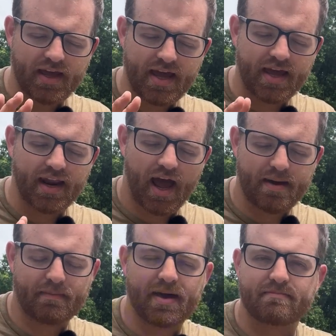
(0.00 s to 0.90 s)
and I
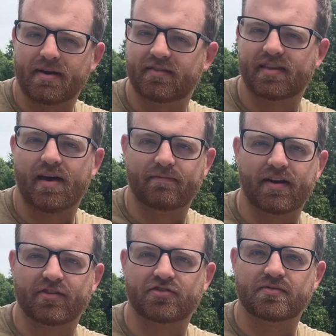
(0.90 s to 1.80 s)
might miss that
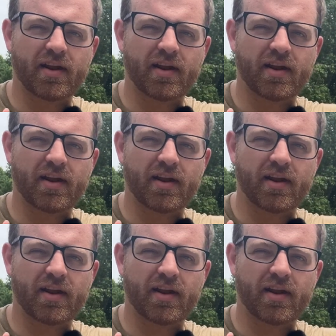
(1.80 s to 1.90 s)
fish.